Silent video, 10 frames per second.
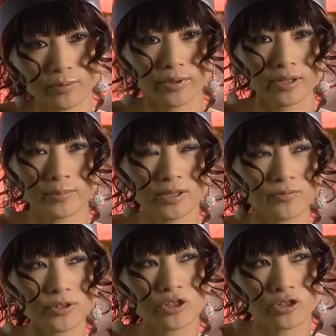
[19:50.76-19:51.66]
with him. He's
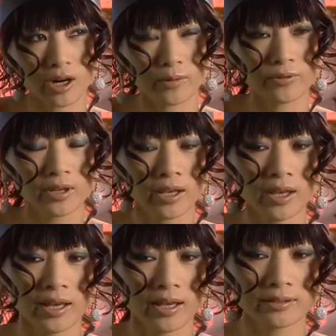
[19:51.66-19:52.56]
very sharp.
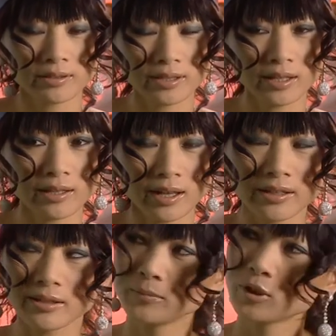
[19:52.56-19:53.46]
The thing I
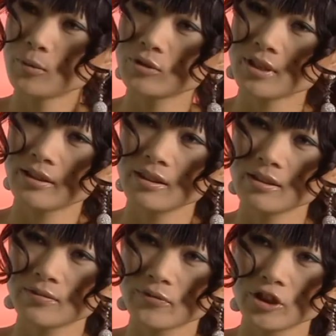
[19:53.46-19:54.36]
like him the most, I think,
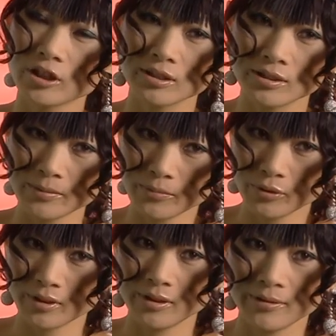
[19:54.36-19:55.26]
is very
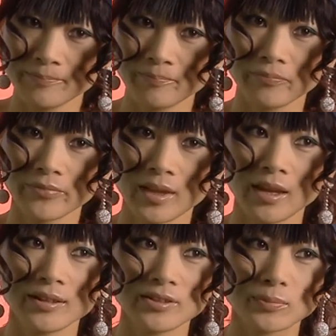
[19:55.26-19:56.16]
contemporary.
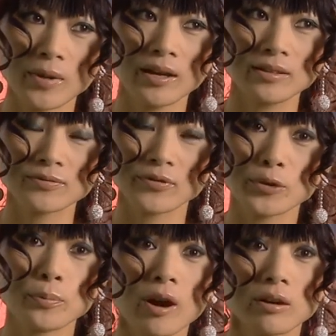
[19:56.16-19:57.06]
And his mind is very
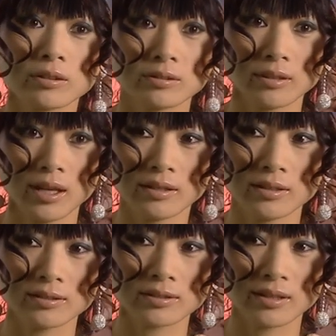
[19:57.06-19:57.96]
modern, and
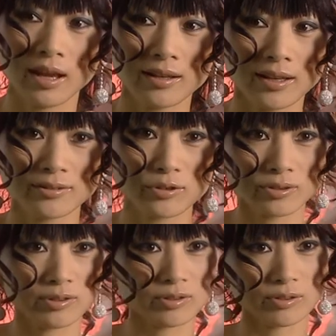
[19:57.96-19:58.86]
he's not like the
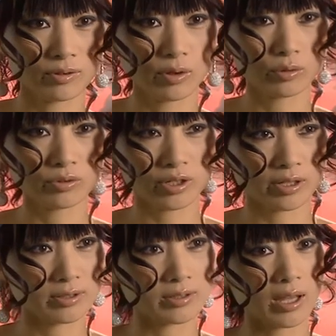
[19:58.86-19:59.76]
traditional old
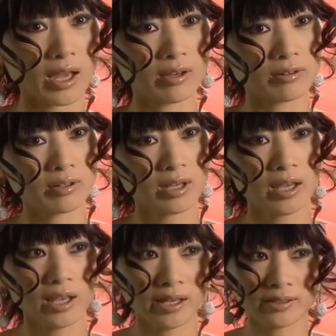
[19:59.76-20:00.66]
Chinese style,
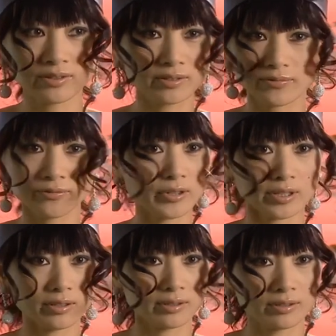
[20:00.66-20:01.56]
and he's just free.
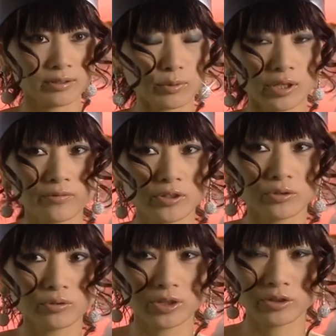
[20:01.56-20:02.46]
You know, whatever you
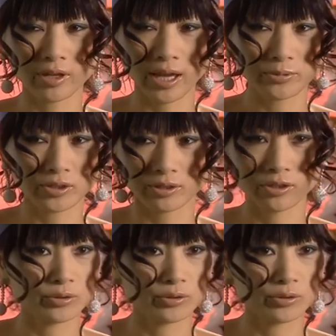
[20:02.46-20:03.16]
do, he'll capture, he'll